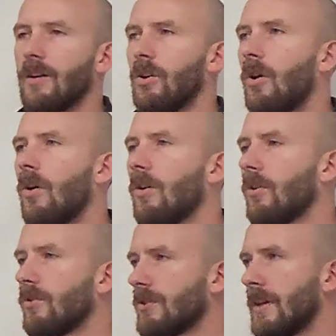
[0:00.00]

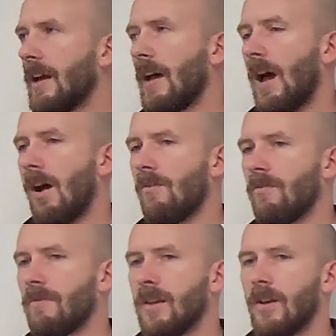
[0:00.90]
cars that have,
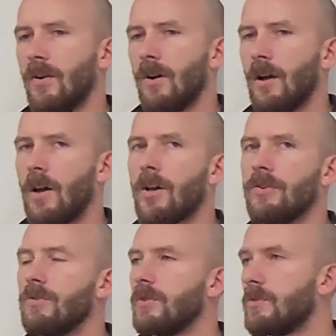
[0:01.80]

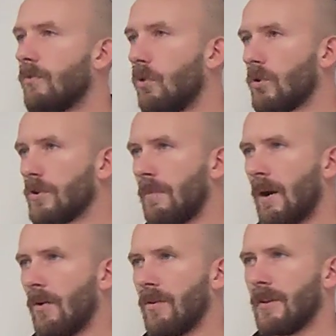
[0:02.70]
hundreds of
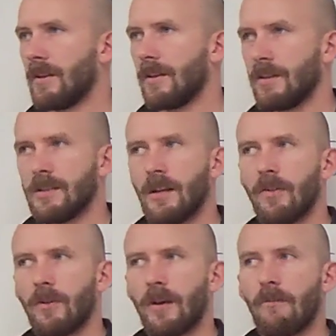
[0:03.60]
horsepower that can
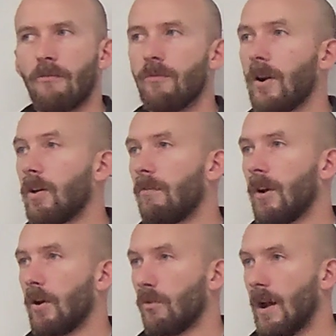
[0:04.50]
accelerate very,
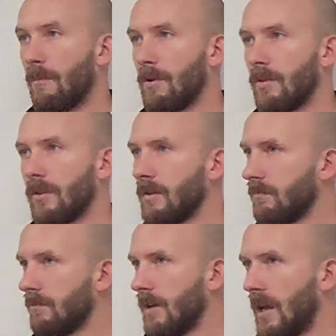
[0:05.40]
very rapidly
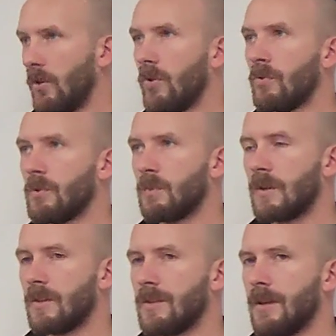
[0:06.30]
at low
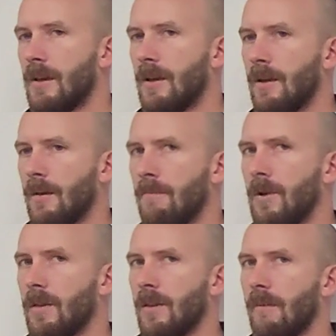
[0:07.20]
speeds.
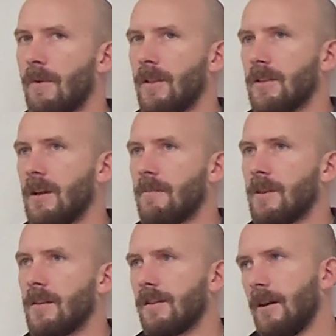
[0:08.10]
But yet by the time
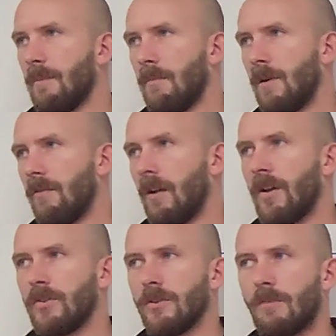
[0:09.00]
they get up above
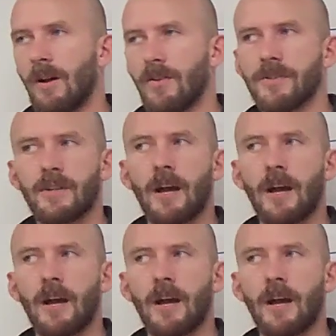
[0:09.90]
100 miles an